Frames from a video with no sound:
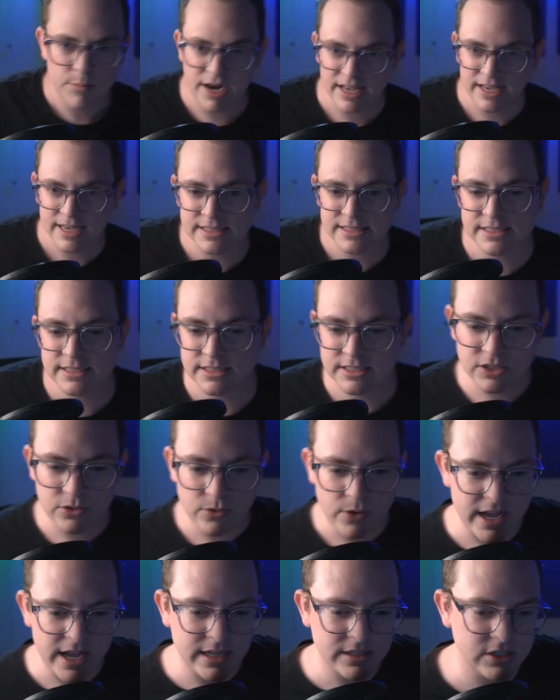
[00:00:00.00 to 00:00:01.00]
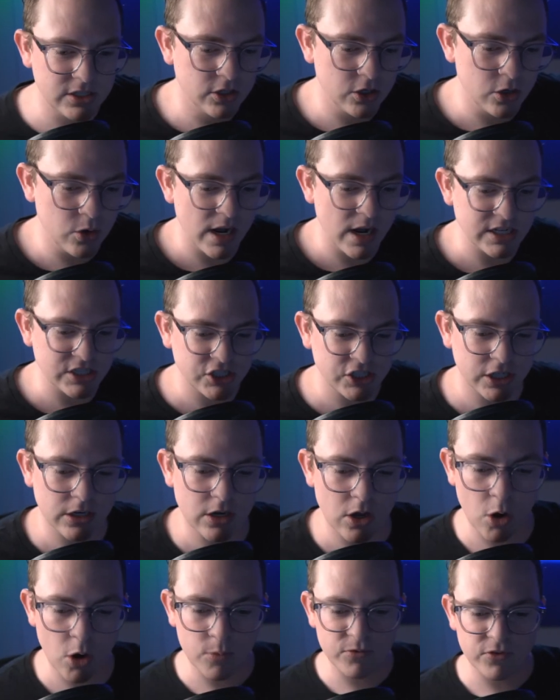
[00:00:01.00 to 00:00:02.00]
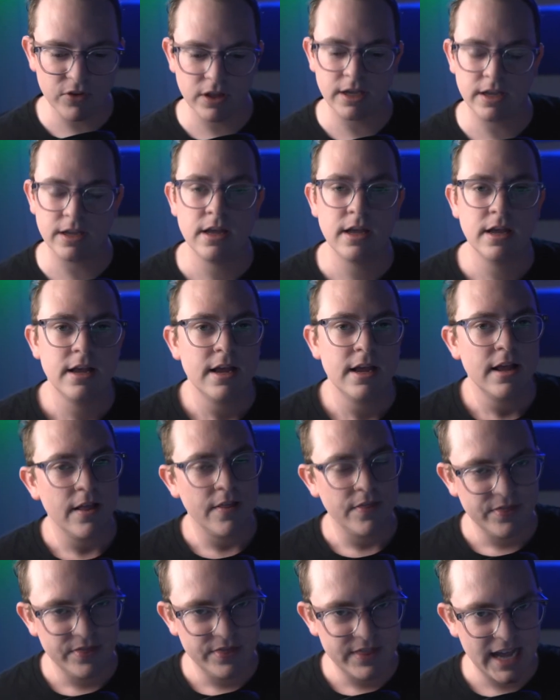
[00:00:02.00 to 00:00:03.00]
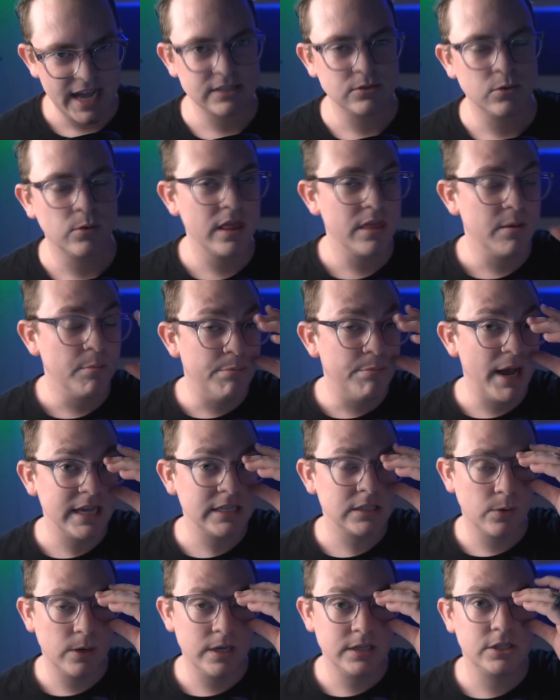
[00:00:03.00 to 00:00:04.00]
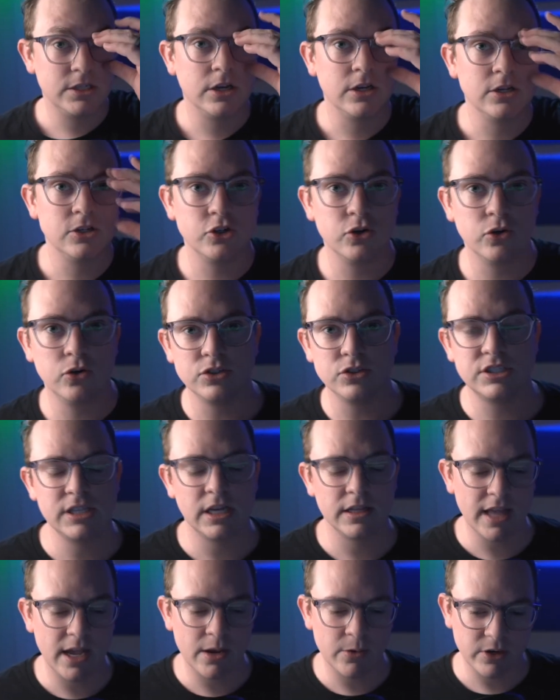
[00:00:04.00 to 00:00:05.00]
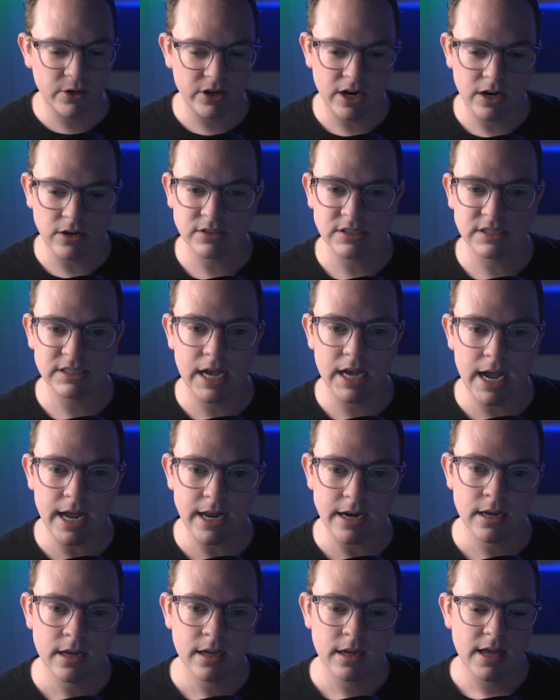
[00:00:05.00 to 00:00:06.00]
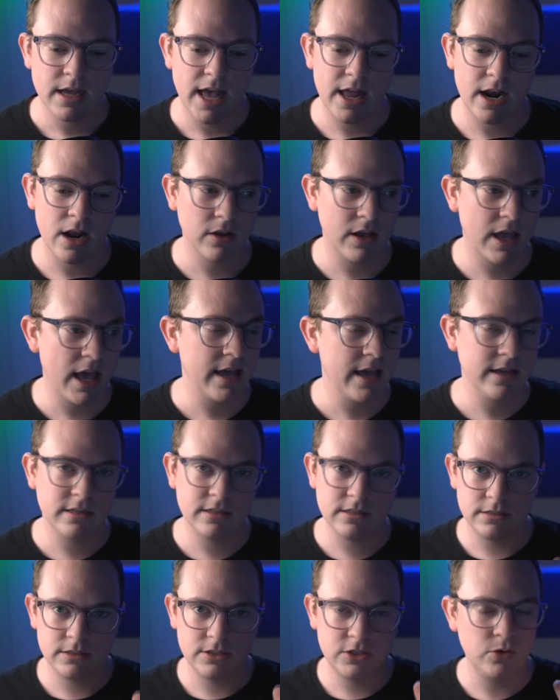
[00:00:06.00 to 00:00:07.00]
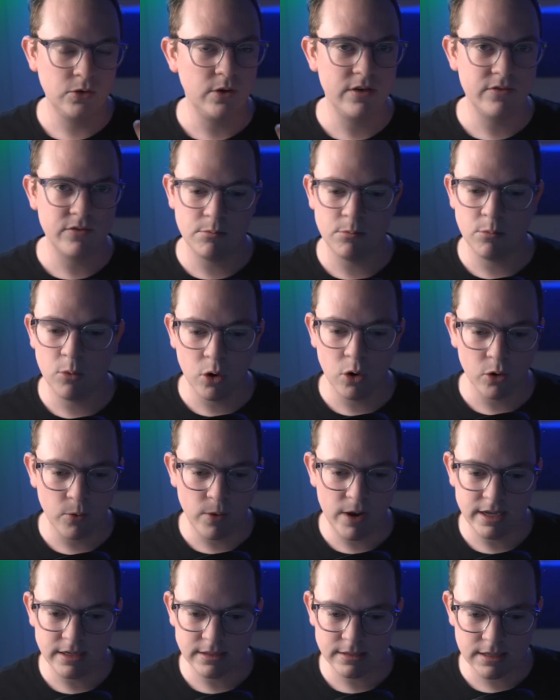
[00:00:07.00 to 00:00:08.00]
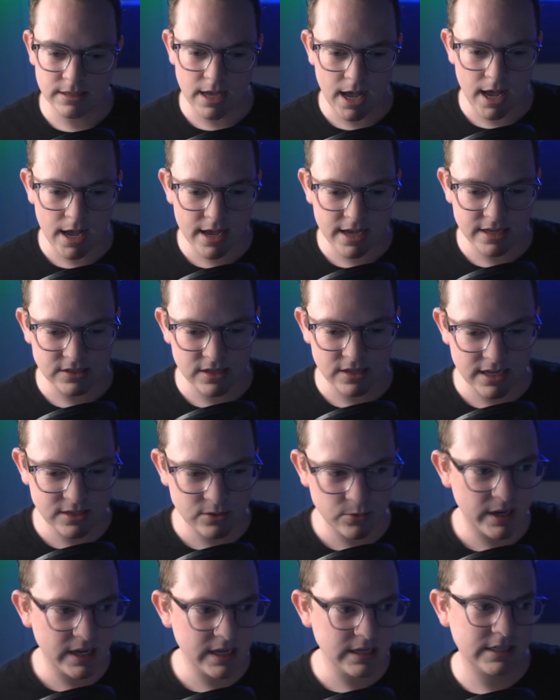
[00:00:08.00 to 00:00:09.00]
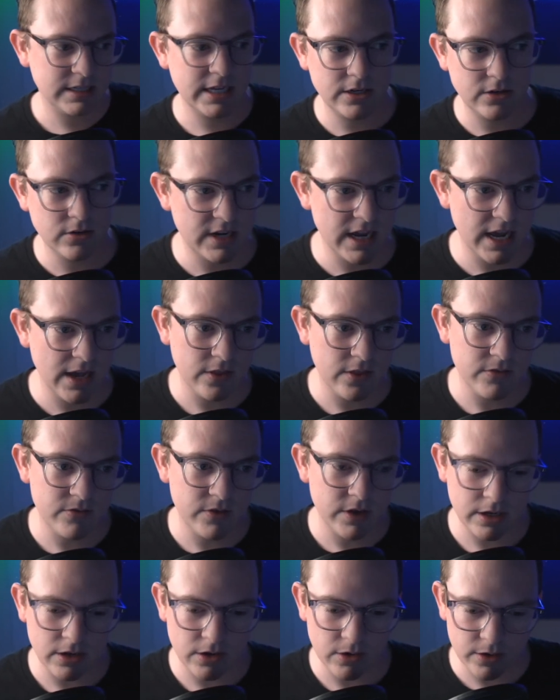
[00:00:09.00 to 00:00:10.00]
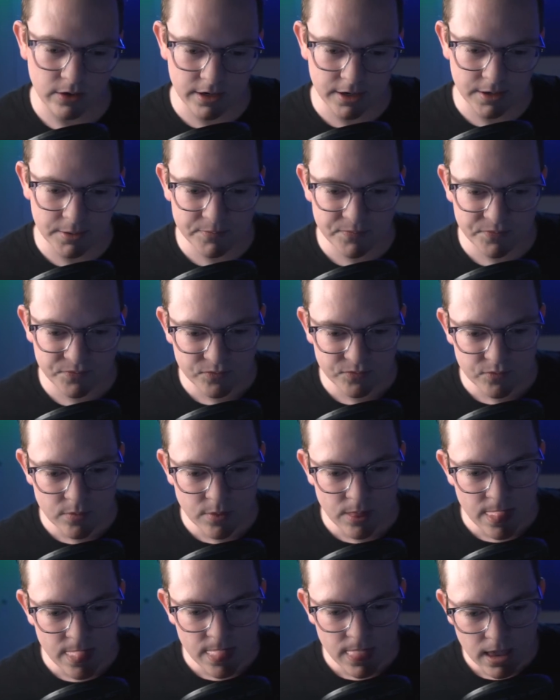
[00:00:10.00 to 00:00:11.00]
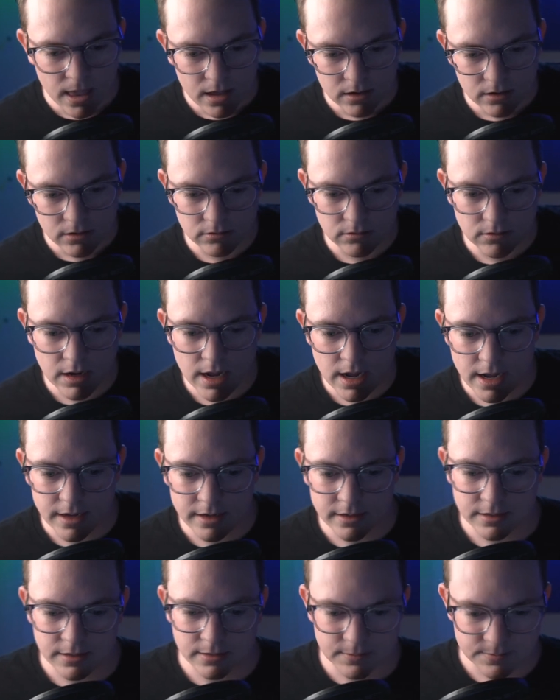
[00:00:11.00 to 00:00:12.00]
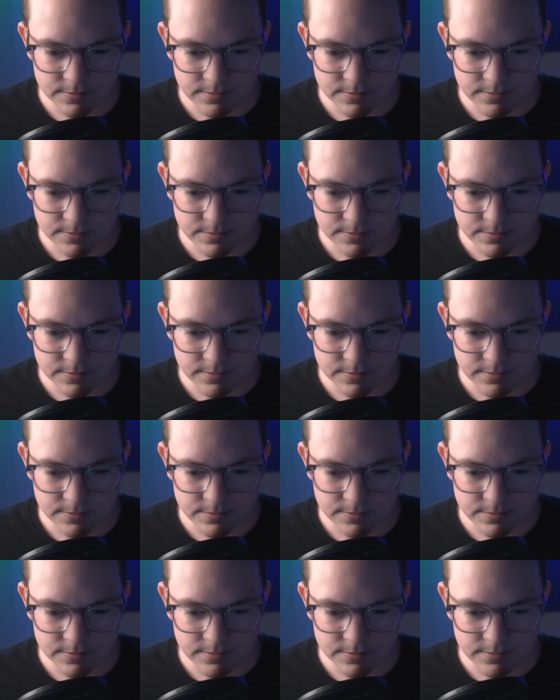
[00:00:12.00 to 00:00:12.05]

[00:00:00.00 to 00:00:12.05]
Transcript: I guess to answer your question, hopefully, that's one of the best ways to control sunlight when you're outside. And I'll get into even more ways as we continue down the video here. All right.